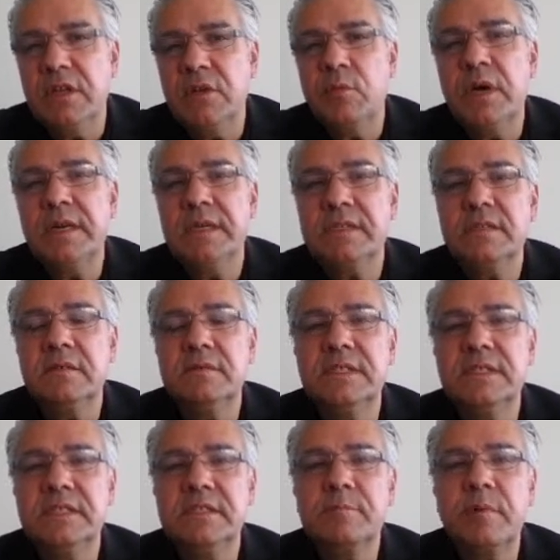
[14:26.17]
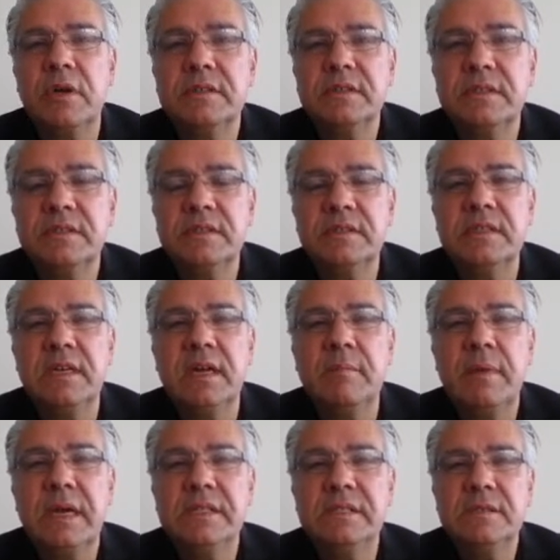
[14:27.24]
awareness of these processes in our
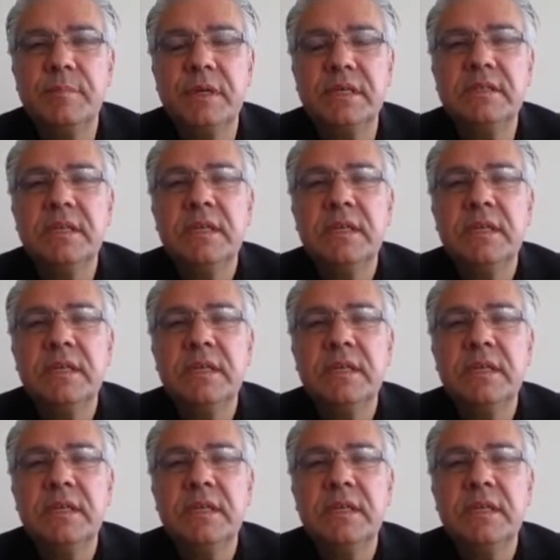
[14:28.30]
minds, but